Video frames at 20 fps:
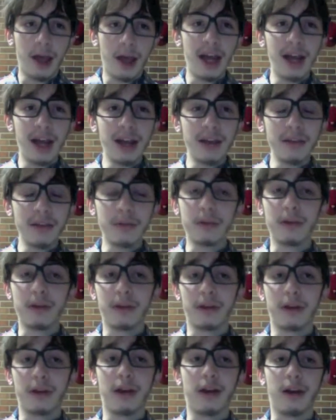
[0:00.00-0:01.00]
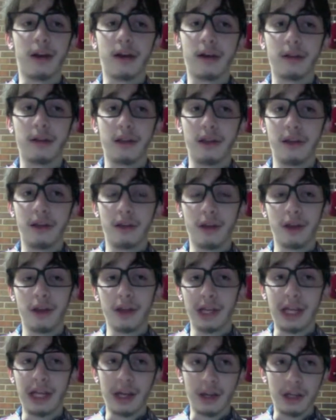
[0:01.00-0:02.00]
As for the other
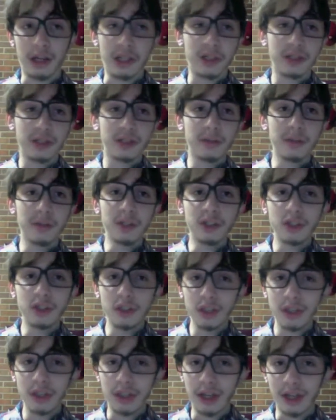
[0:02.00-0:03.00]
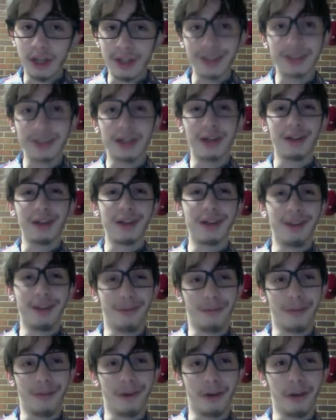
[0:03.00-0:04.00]
characters, the majority of characters are in
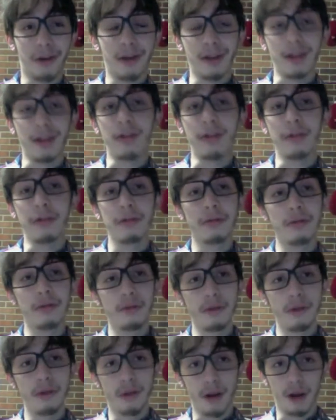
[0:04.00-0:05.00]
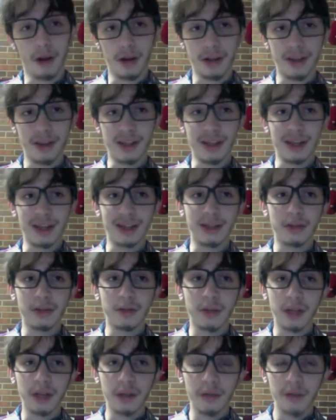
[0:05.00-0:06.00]
the
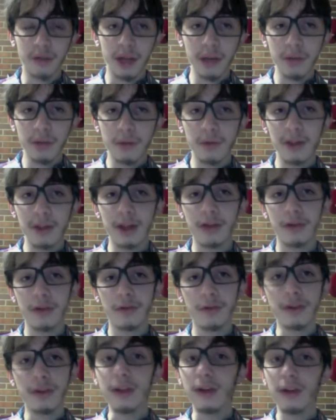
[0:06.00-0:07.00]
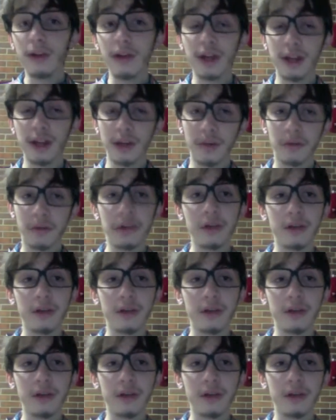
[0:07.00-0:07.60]
1925 movie, even though they're given